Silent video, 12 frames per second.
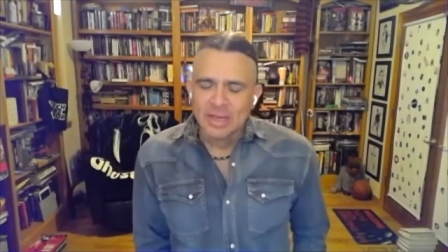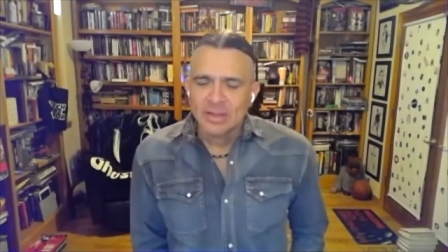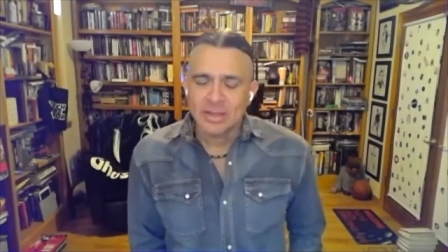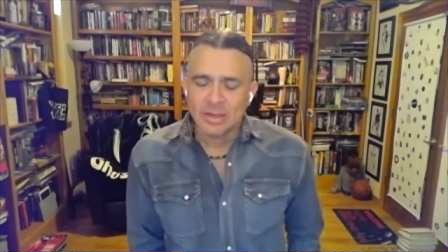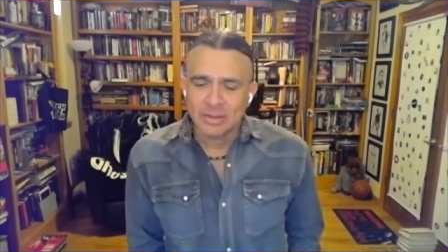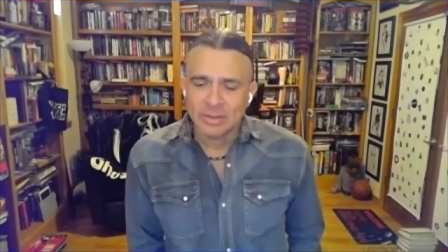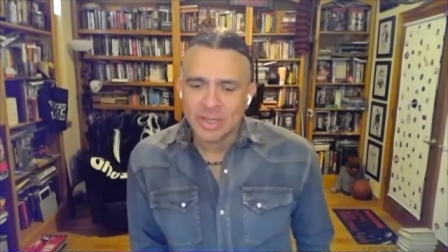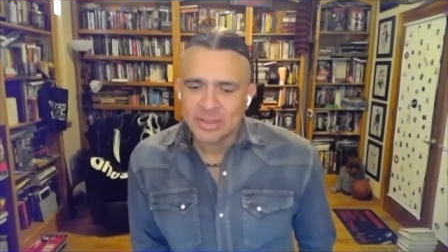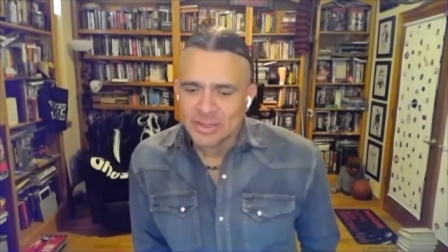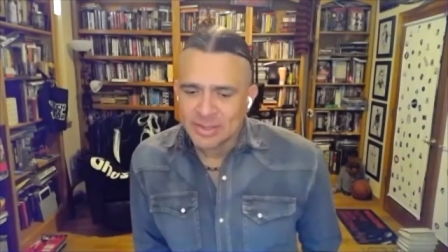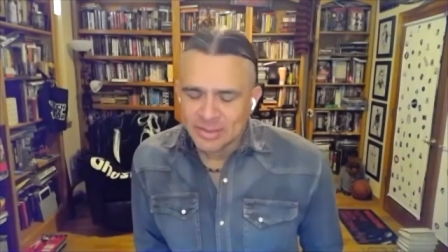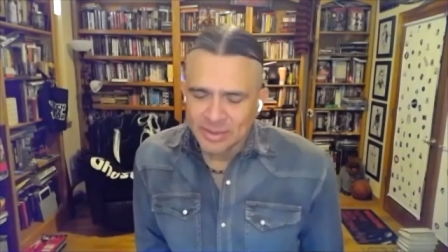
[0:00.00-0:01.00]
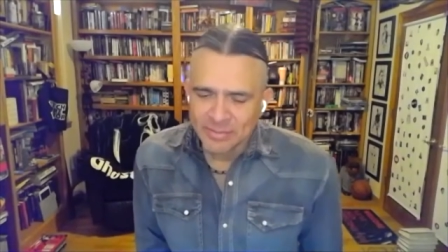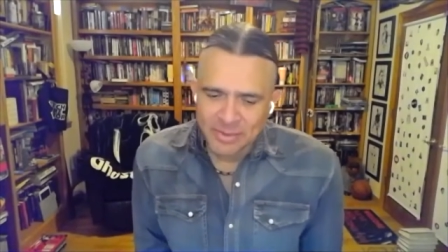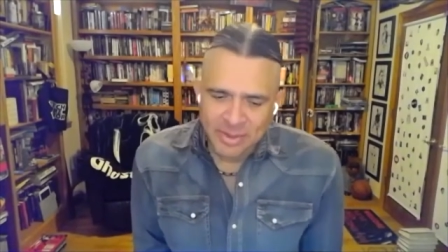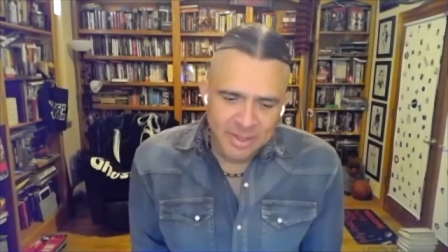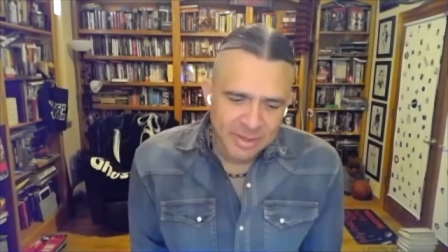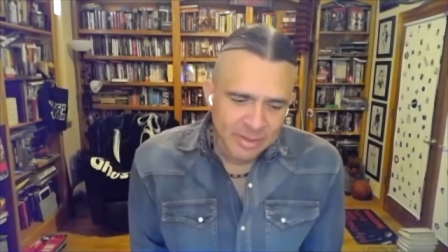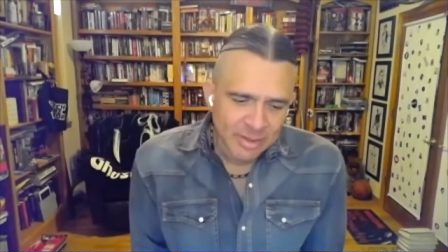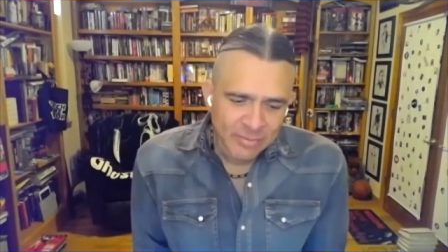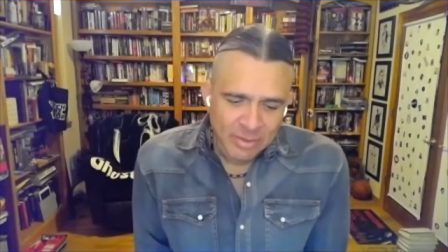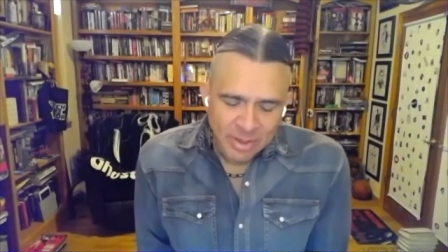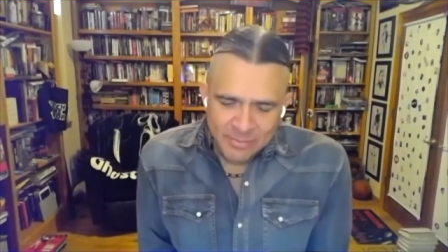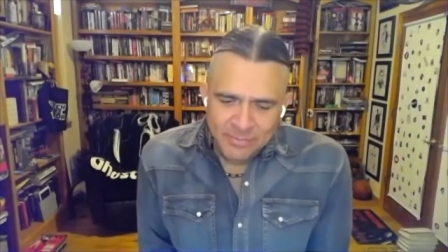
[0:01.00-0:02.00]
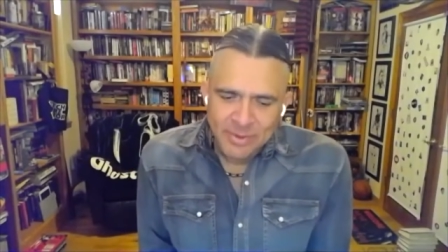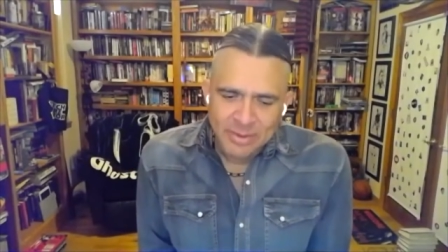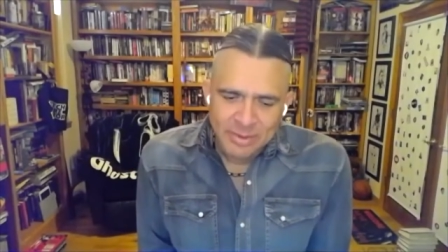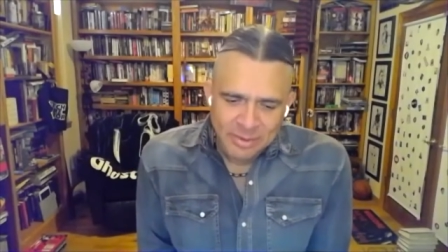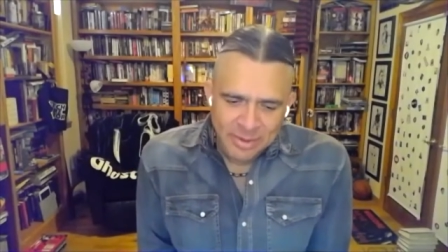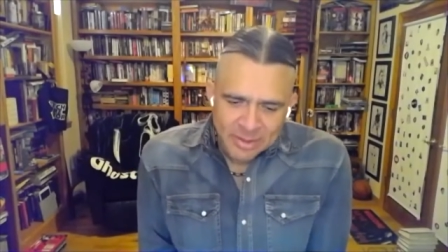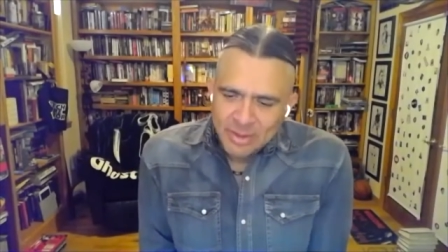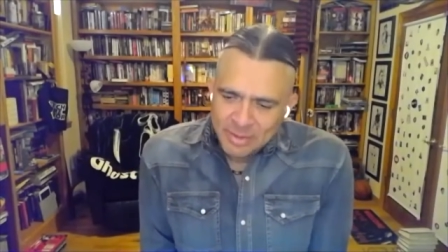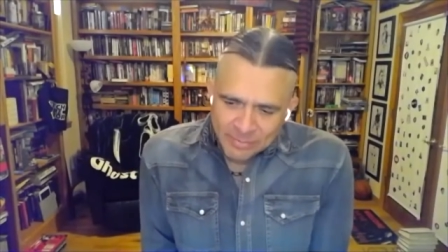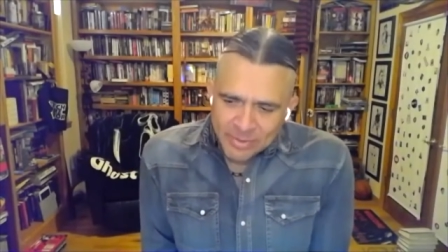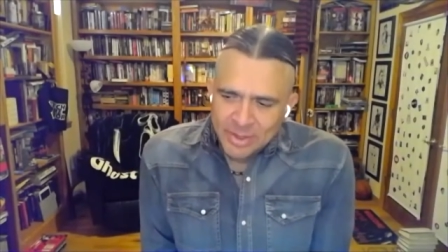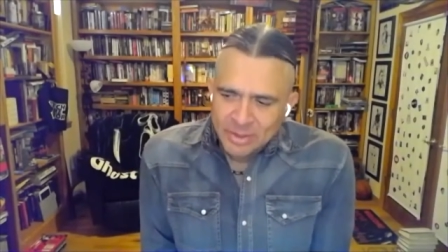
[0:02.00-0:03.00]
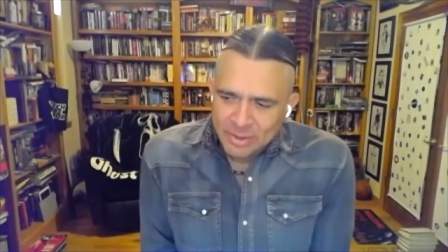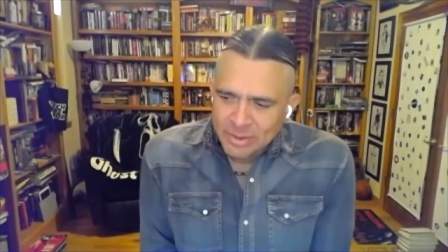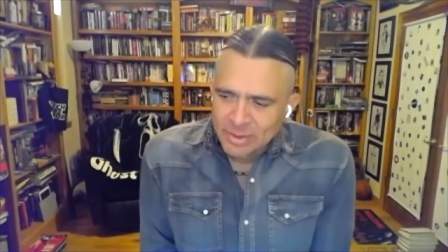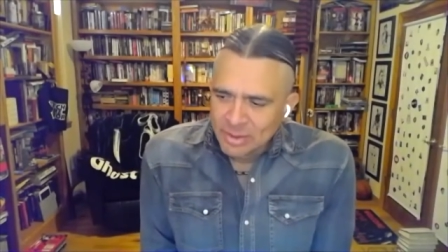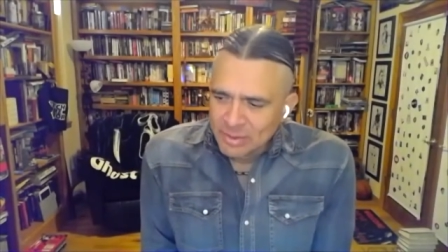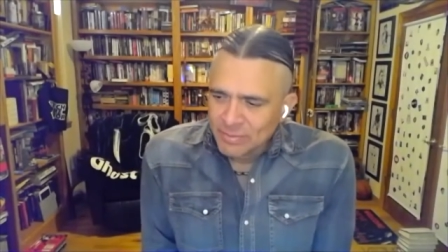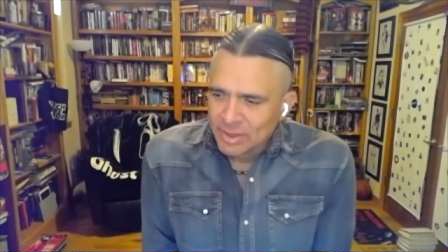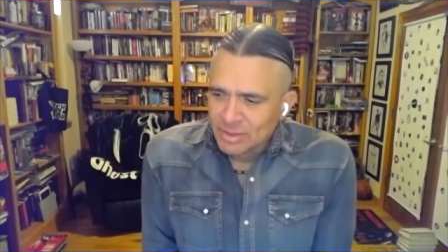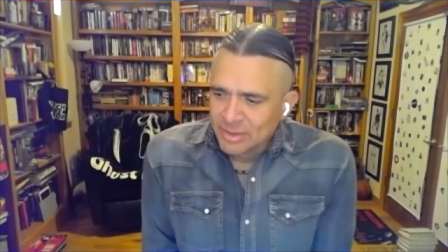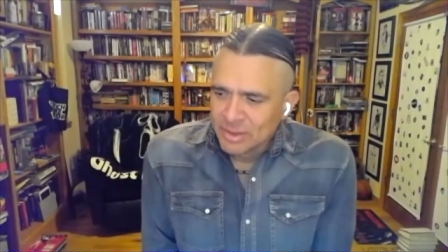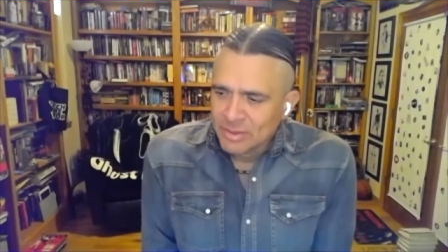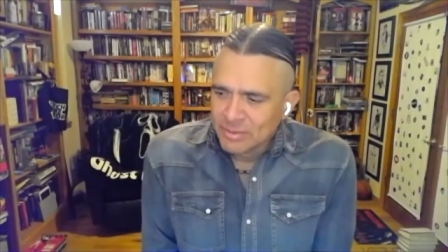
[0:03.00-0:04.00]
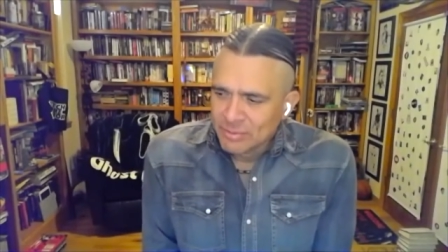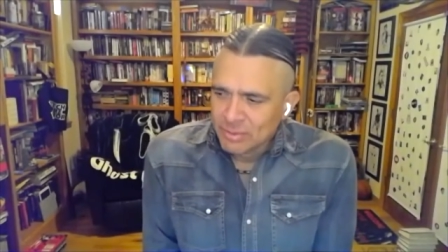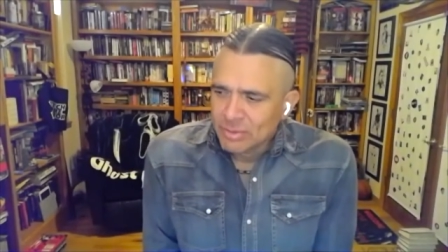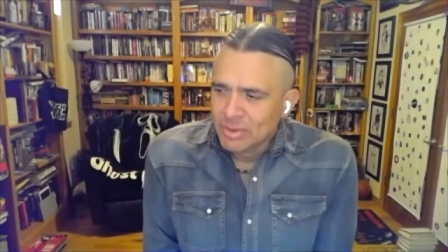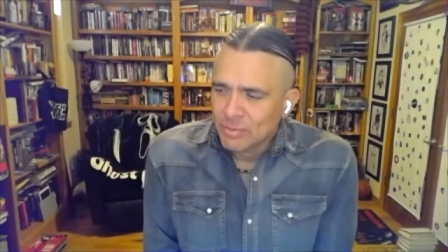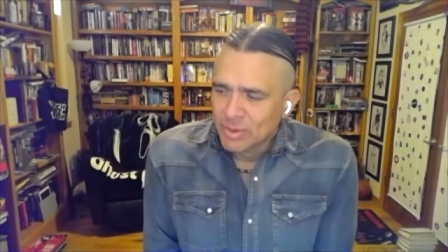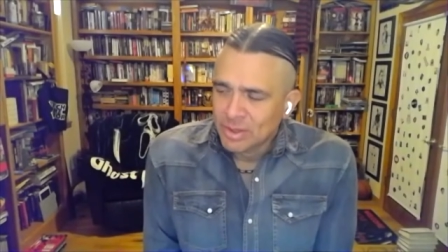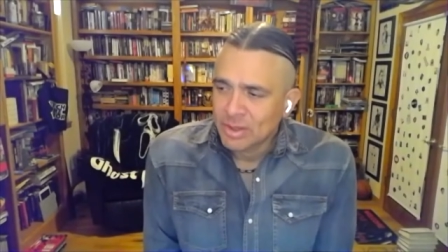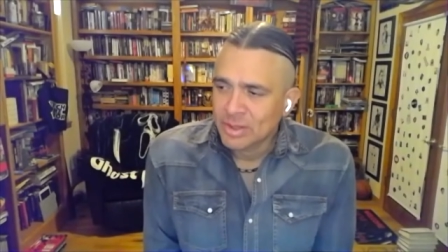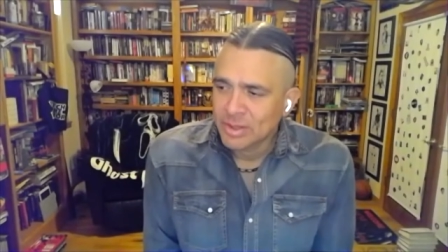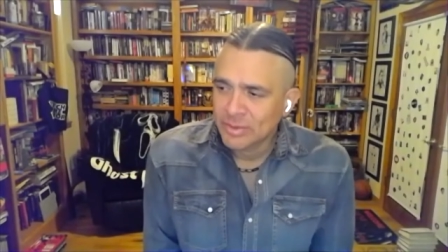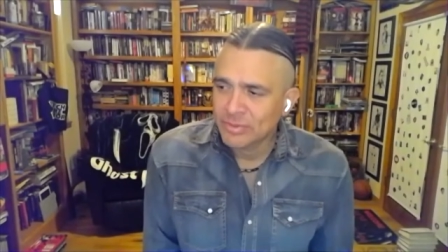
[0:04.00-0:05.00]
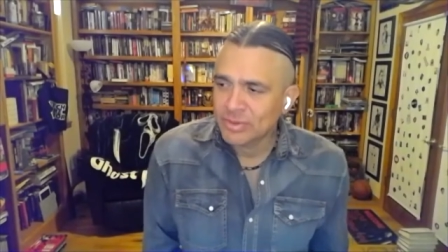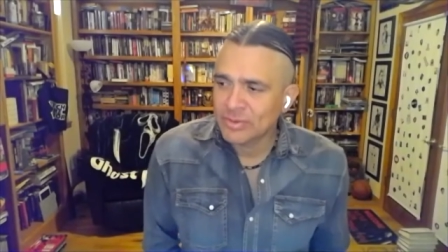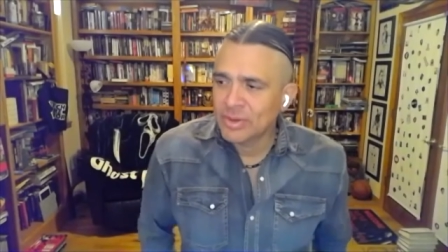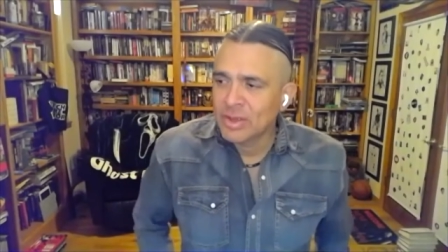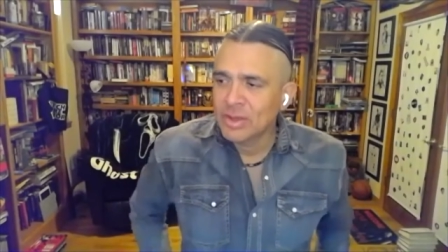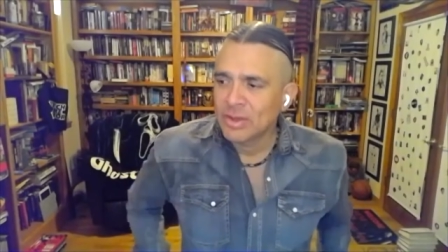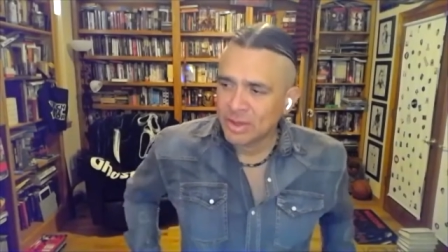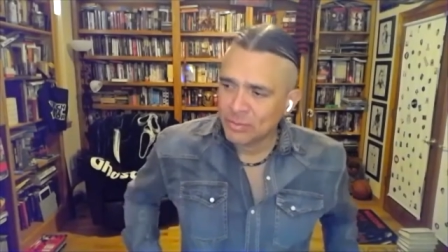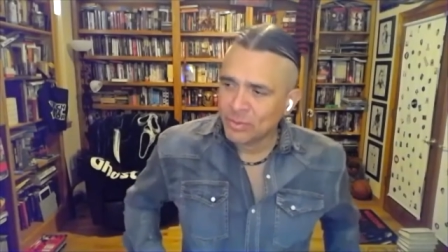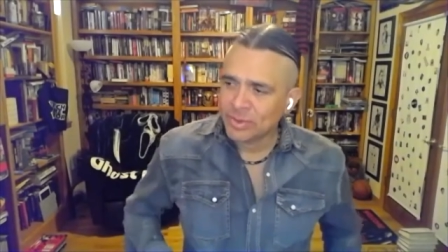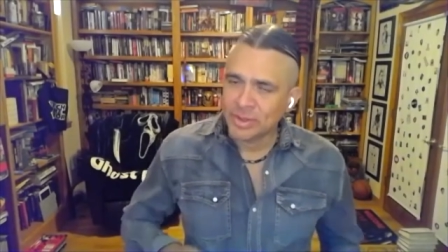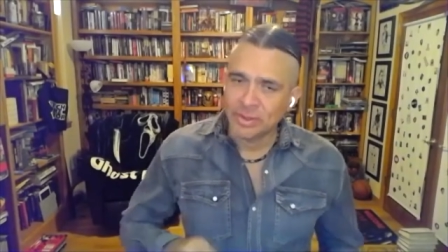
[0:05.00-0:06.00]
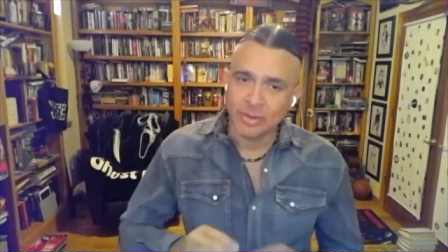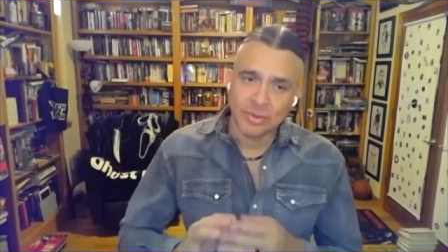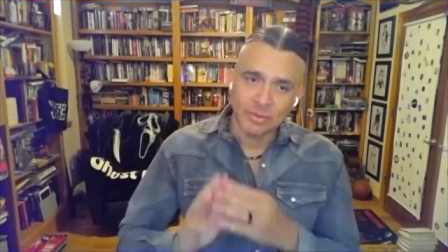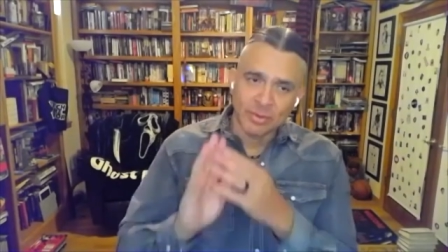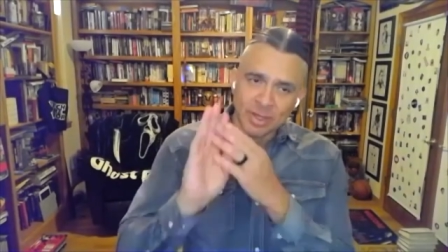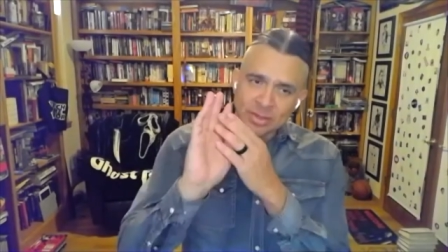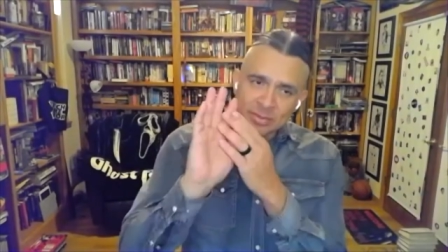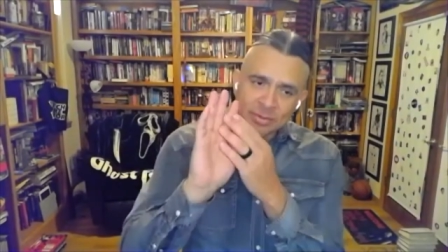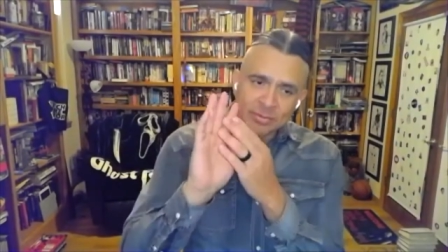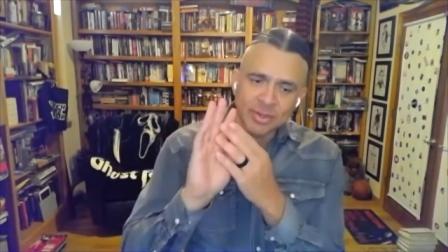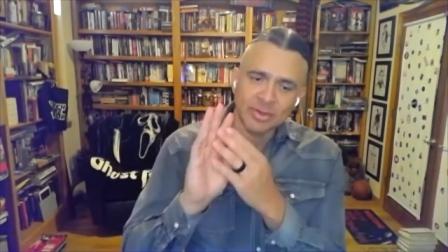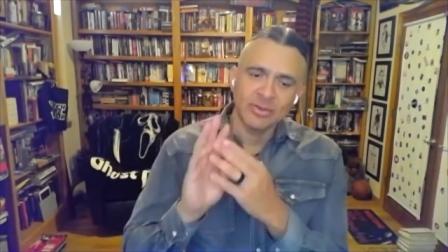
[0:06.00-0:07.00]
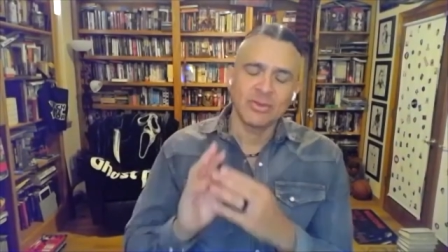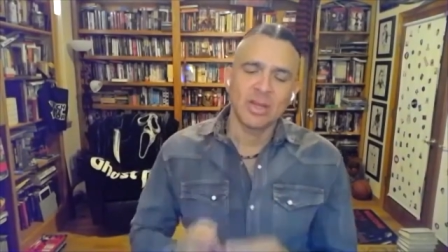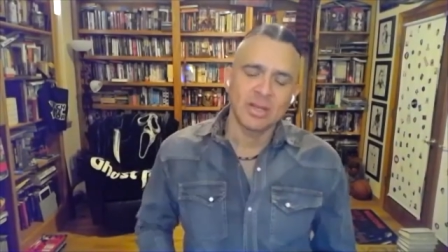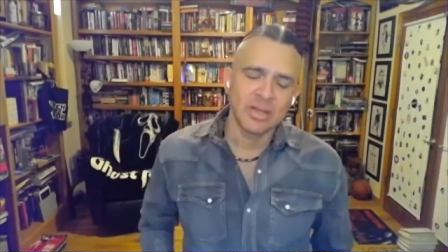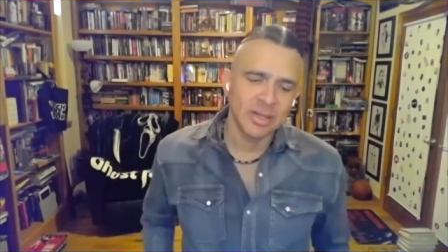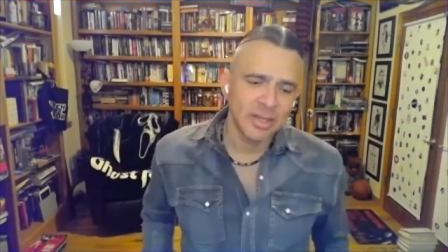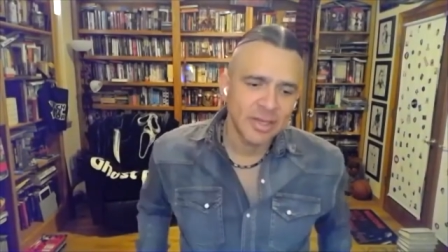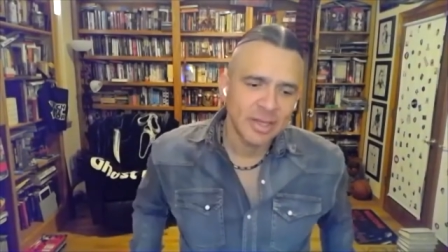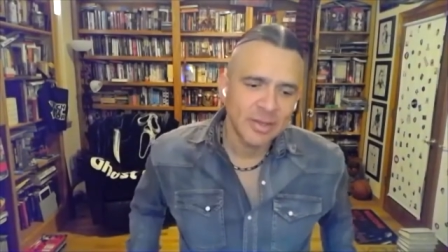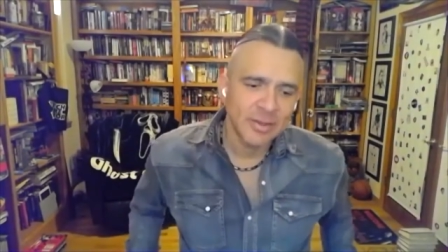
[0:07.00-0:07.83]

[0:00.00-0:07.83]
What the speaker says: Then in 2007, I did a novel, Lead Feather. I thought I'm finally good enough. I can tell a story where it all hinges on one character rising up to make a shot at the end,